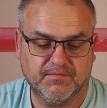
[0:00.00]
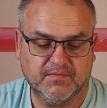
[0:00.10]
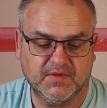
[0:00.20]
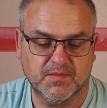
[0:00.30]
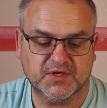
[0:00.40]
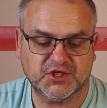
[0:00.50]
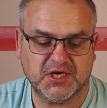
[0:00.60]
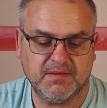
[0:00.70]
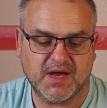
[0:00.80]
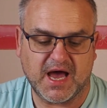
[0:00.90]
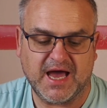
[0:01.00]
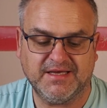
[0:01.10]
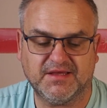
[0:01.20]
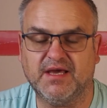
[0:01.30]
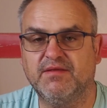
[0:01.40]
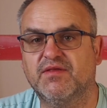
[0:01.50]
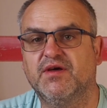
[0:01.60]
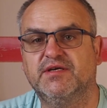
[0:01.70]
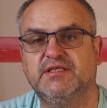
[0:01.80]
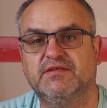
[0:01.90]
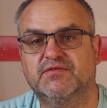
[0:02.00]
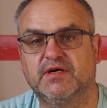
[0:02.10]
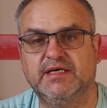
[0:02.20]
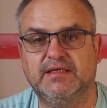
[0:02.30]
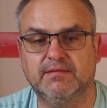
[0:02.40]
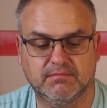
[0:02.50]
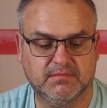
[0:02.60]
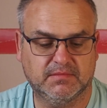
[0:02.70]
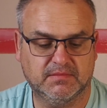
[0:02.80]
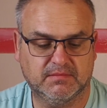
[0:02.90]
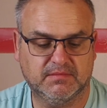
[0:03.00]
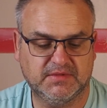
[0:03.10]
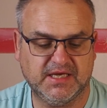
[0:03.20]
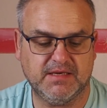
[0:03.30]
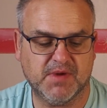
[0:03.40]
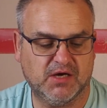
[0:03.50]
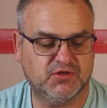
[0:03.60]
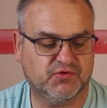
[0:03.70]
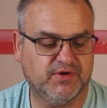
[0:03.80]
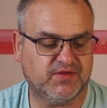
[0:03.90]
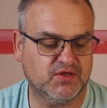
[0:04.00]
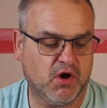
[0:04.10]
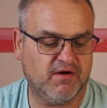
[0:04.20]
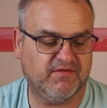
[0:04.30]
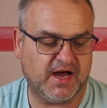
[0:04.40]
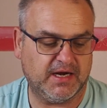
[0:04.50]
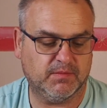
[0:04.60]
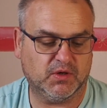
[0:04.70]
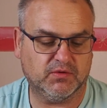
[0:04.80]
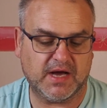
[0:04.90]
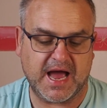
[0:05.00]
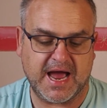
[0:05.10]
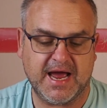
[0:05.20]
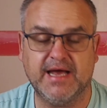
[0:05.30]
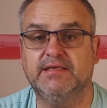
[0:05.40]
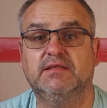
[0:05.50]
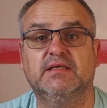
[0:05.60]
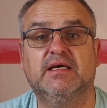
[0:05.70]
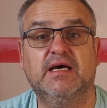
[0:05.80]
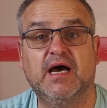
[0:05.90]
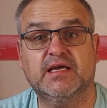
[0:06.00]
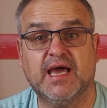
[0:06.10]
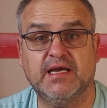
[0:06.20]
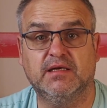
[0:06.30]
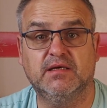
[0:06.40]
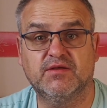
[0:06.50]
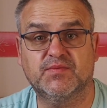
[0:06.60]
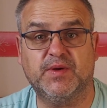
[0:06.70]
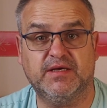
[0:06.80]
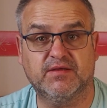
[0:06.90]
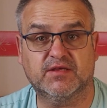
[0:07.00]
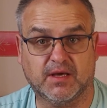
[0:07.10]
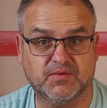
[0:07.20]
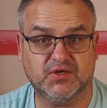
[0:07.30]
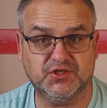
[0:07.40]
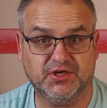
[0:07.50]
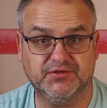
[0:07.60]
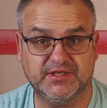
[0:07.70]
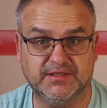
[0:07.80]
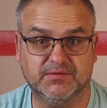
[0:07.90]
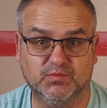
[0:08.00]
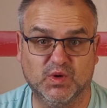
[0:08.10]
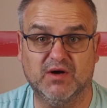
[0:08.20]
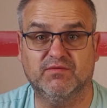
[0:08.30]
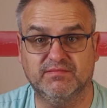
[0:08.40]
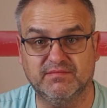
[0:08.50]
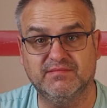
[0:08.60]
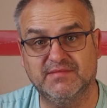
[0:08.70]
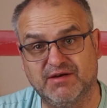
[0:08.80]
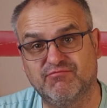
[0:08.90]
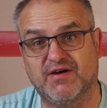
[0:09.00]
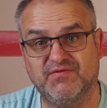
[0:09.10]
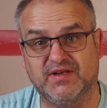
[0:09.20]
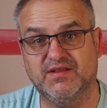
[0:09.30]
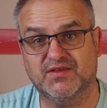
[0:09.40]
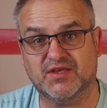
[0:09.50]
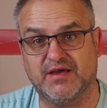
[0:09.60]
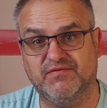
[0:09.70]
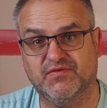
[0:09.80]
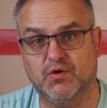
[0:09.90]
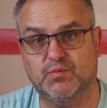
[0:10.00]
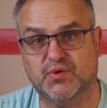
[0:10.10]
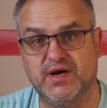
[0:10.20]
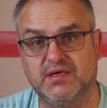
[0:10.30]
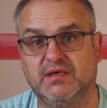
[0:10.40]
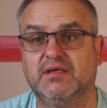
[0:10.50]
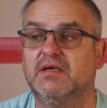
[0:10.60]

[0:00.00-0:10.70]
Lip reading: the Mishima 1833 D motor is not available and a Canon has been substituted. Well, they're roughly the same footprint.